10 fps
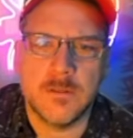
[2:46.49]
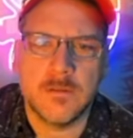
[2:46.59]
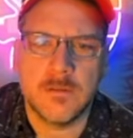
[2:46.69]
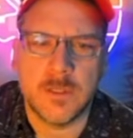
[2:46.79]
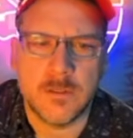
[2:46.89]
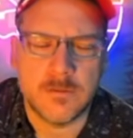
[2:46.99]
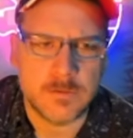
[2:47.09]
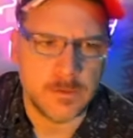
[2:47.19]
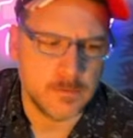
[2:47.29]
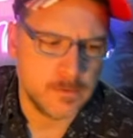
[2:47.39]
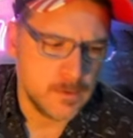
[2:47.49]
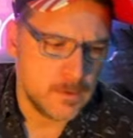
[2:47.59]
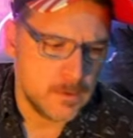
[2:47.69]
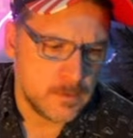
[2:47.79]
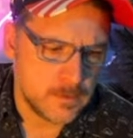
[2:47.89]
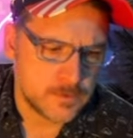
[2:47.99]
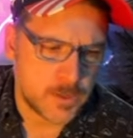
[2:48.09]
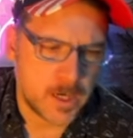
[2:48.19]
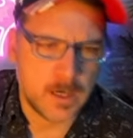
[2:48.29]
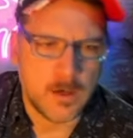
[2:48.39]
Okay, so try
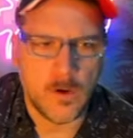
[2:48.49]
to hold